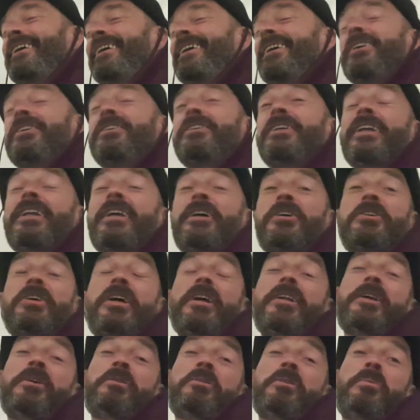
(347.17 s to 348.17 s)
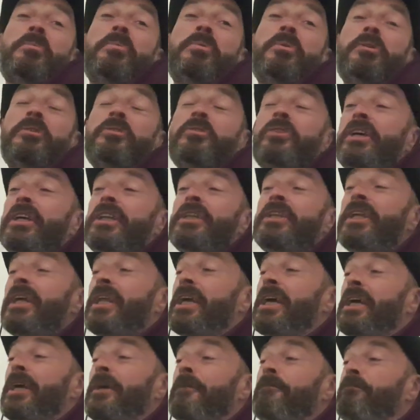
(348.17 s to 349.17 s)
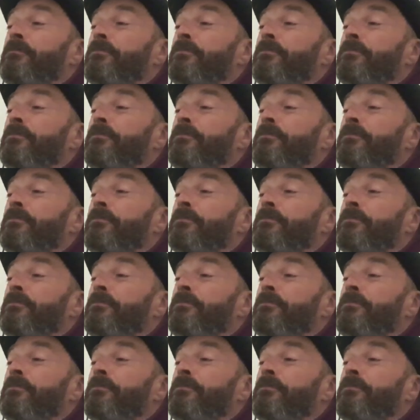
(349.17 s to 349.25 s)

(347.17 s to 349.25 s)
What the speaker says: instead of sitting out in the pouring rain tonight.